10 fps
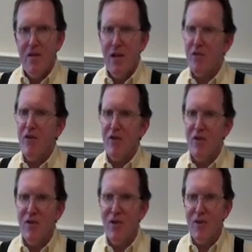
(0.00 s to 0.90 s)
Yes, I
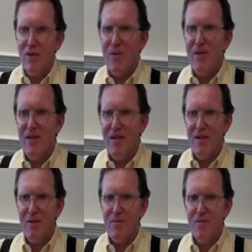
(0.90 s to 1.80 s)
sure do.
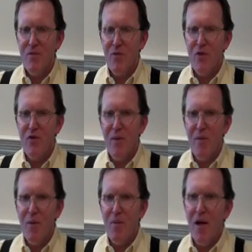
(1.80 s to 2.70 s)

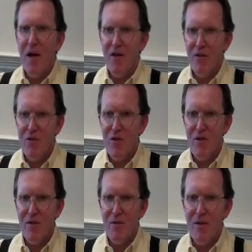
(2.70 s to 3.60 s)
First-time home buyers
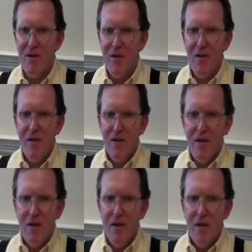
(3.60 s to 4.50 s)

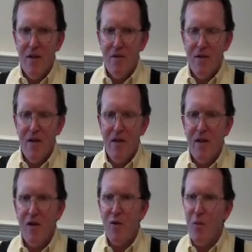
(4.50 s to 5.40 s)
they
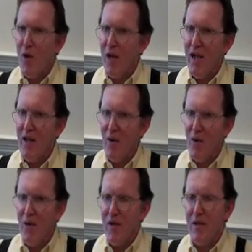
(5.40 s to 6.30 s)
need a little more
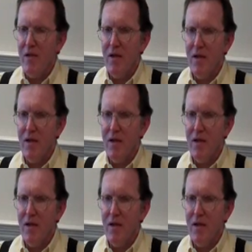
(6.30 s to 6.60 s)
hand-holding.